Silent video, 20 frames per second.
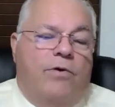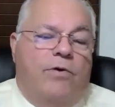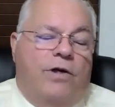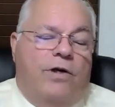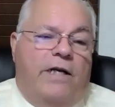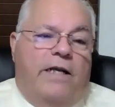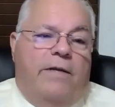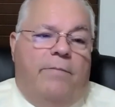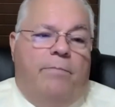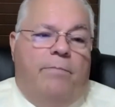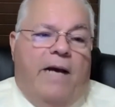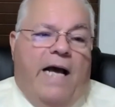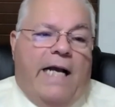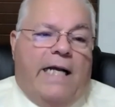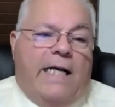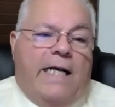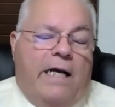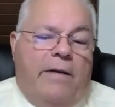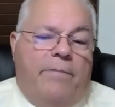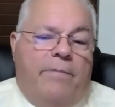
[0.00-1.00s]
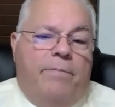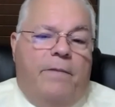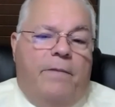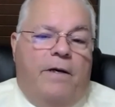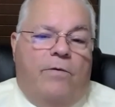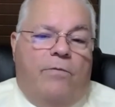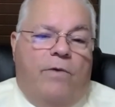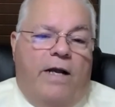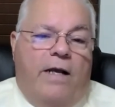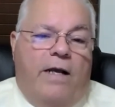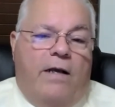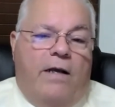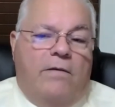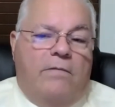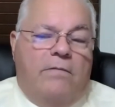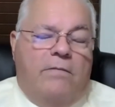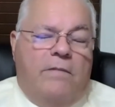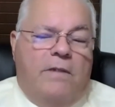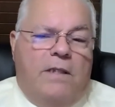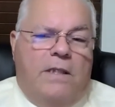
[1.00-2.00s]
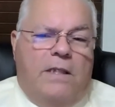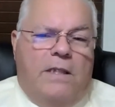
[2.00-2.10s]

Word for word: putting it back up around.